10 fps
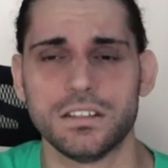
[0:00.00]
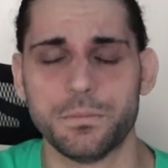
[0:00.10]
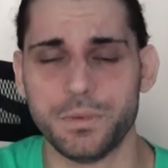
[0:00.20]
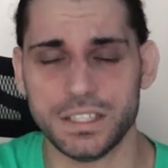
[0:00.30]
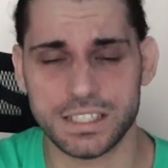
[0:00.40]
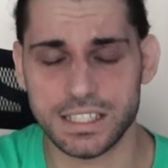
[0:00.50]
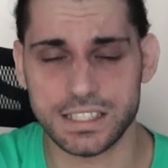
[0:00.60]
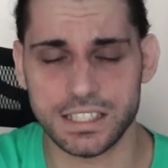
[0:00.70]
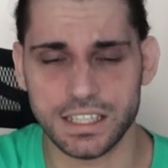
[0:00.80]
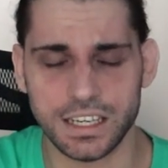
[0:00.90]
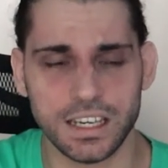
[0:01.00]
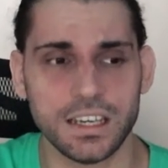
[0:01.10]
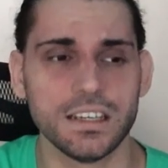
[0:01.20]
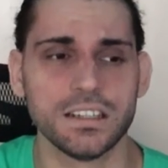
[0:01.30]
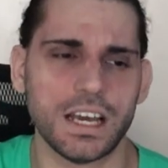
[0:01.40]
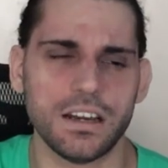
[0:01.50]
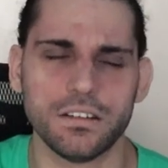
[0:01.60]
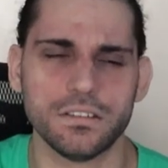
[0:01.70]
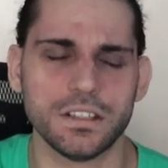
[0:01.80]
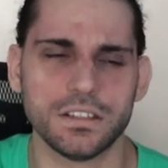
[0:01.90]
the BCC. I
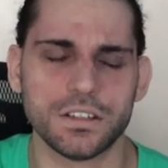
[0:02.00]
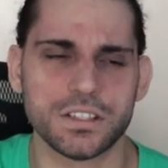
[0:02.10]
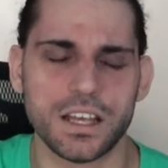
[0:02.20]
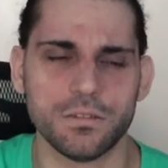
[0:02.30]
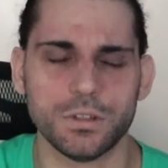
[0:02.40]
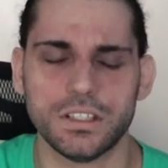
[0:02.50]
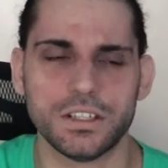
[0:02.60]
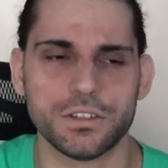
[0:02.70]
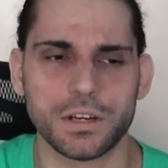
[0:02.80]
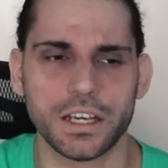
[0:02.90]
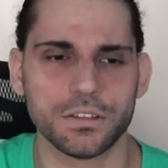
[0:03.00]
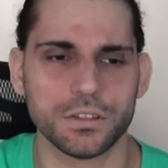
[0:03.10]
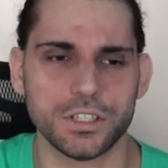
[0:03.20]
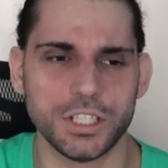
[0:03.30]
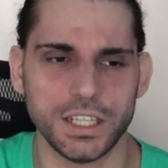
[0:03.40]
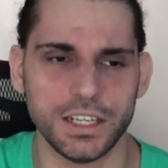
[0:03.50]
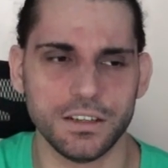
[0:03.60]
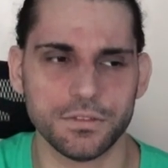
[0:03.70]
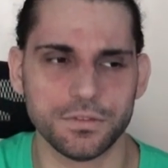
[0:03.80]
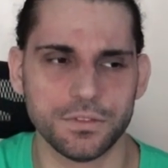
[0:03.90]
don't understand what they're trying to
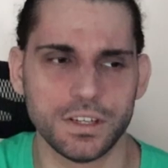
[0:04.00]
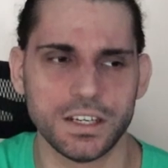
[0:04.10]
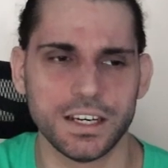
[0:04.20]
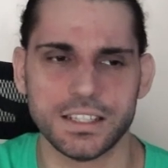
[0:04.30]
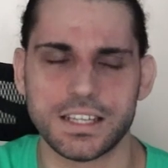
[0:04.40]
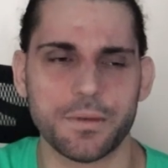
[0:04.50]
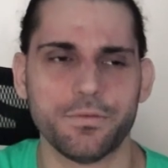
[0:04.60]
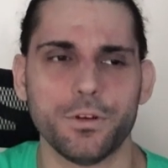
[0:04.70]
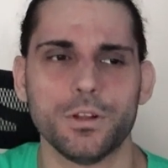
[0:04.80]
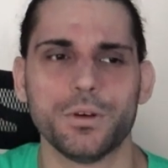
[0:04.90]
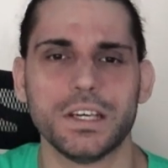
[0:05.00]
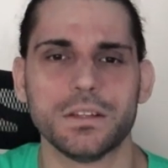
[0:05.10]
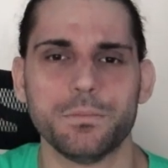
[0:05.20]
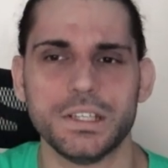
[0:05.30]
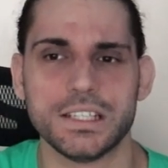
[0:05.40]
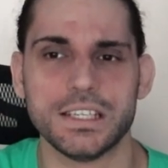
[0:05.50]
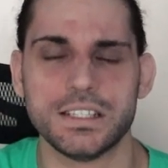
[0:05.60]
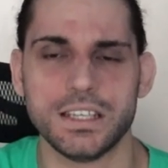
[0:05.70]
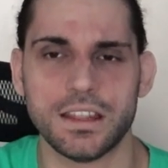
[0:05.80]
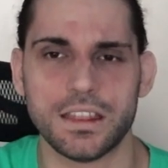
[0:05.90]
achieve. I stopped following the
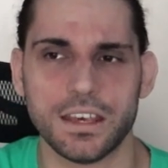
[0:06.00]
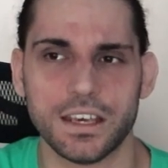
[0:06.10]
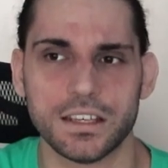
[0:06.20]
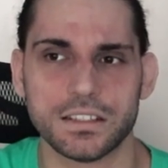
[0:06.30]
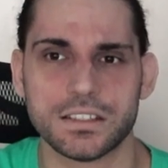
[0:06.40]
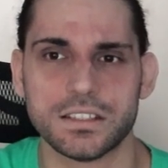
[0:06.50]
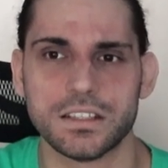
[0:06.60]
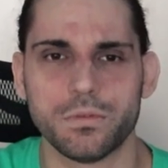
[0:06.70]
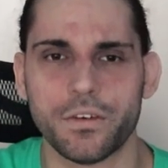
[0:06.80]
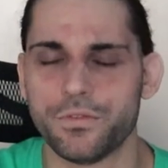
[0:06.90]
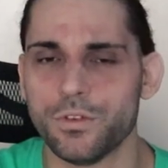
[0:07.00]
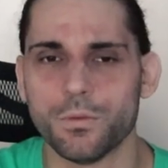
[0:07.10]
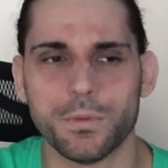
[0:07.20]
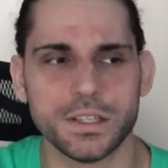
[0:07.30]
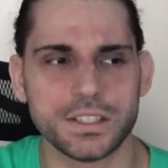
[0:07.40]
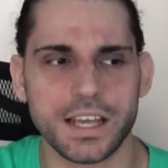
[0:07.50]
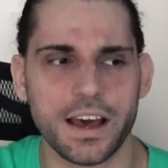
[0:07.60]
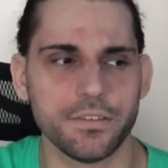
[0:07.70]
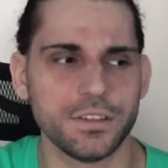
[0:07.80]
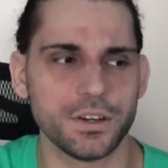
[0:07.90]
BCC things a few months
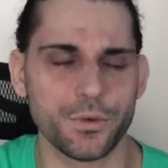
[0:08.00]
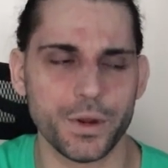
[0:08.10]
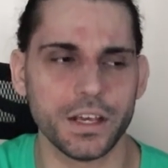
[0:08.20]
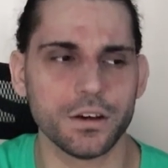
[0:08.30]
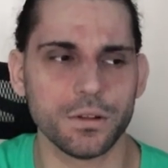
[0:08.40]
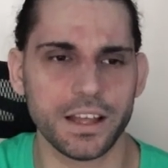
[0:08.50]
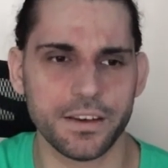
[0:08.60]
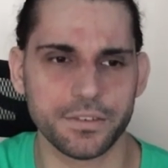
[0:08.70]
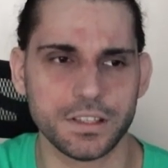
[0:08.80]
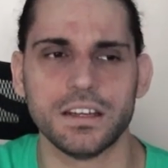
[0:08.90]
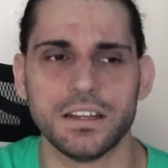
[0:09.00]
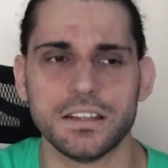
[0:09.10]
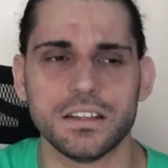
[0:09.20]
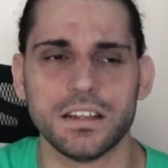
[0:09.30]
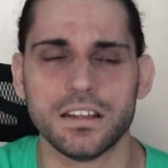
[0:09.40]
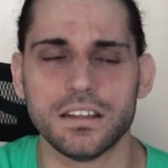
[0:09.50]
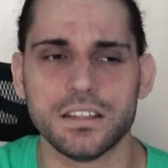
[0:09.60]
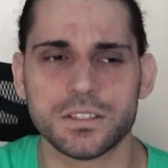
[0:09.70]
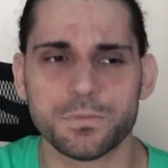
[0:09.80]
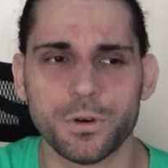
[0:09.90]
after Regal left. And at
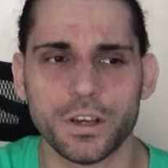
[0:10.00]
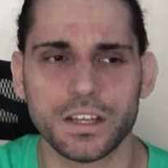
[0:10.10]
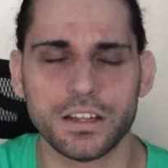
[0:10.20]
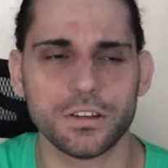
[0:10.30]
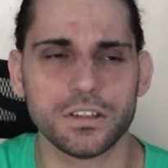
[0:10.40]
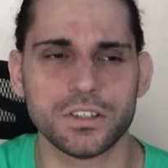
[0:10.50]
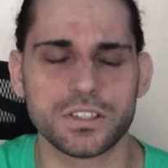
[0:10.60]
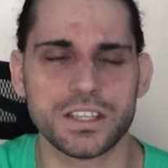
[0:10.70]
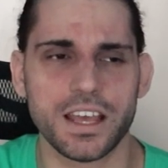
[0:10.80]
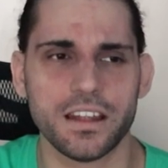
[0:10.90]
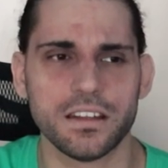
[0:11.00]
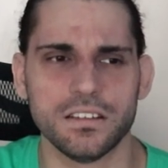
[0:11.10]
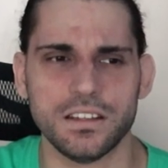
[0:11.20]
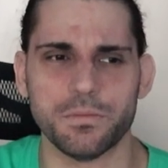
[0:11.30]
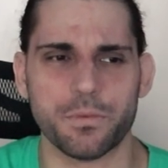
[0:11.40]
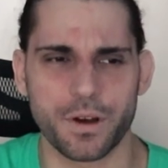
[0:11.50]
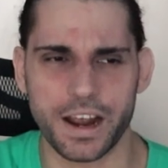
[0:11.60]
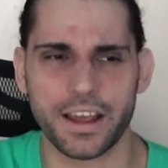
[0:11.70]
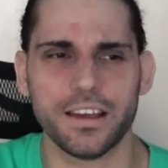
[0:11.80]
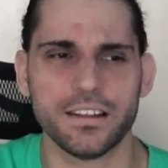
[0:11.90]
this point, I don't understand, did
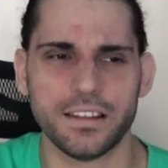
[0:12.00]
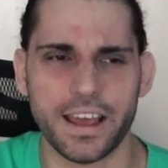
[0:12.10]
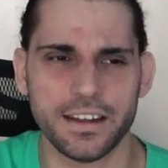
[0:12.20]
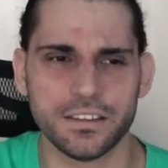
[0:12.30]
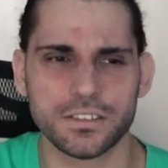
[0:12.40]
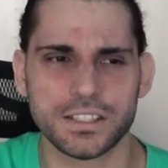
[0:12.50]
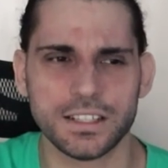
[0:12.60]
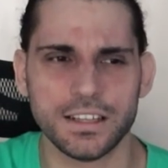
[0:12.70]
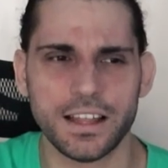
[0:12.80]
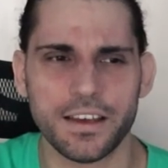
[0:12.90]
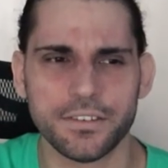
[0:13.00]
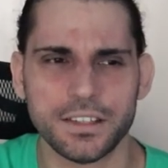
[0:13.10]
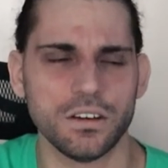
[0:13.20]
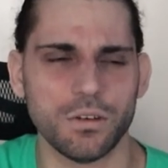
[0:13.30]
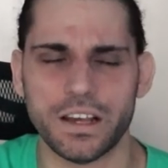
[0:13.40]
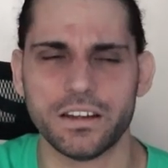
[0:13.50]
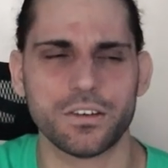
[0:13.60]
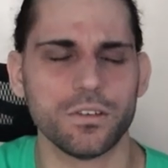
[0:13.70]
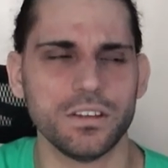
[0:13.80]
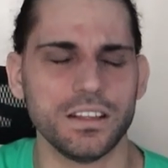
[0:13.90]
Bryan Danielson left? Why there
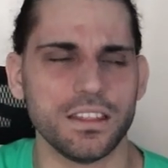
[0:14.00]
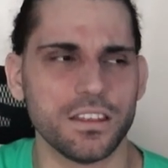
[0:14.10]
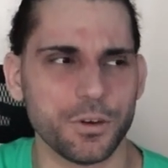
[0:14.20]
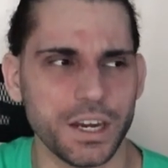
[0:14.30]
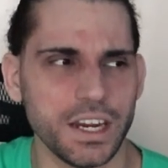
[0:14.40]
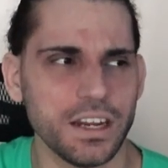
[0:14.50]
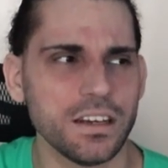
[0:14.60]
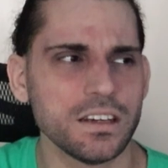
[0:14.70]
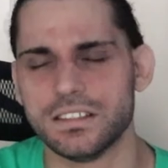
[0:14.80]
are only three?